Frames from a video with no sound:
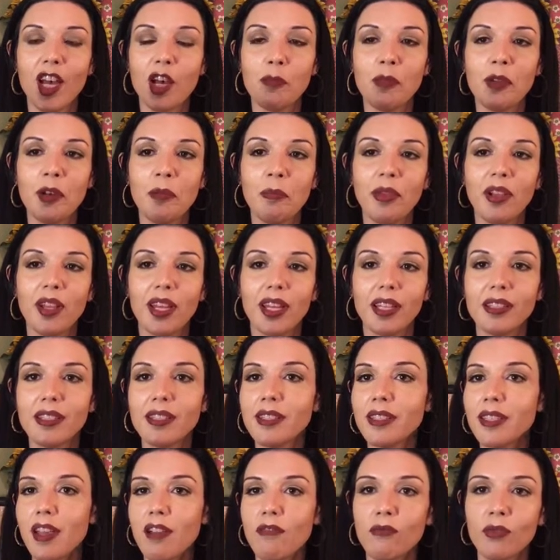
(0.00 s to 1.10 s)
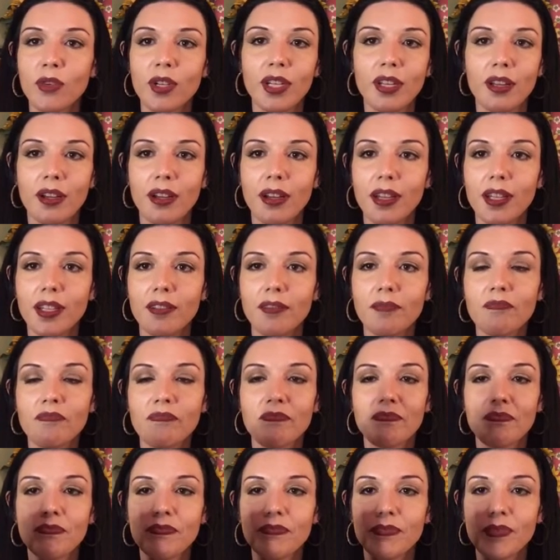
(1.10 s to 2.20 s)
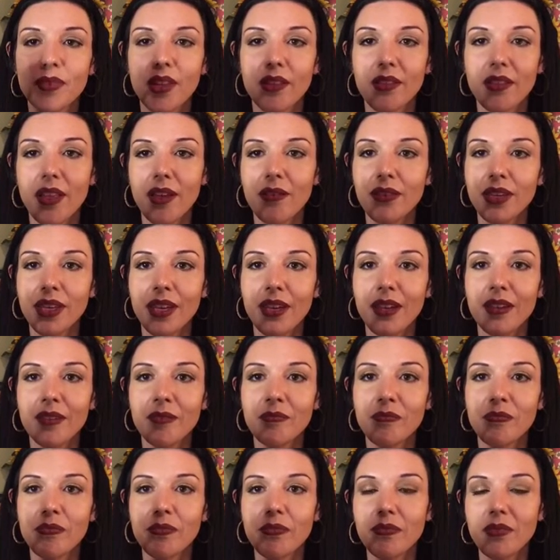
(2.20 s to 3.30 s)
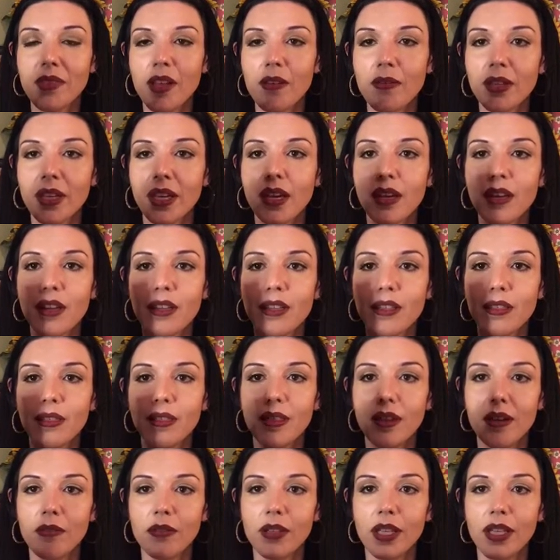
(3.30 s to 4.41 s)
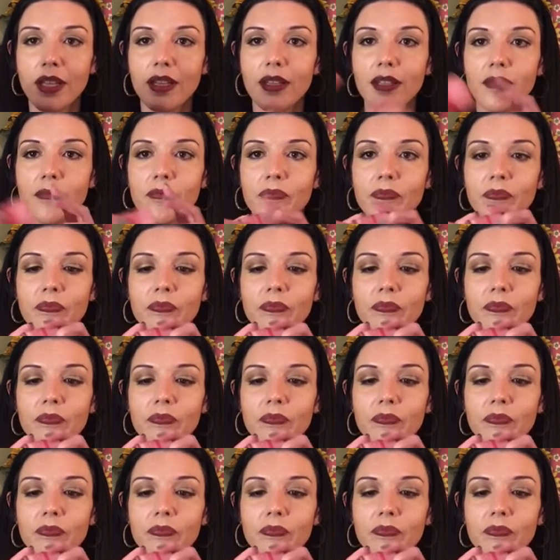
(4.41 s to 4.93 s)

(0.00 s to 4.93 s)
I've been applying this every night. Loving it, loving it, loving it.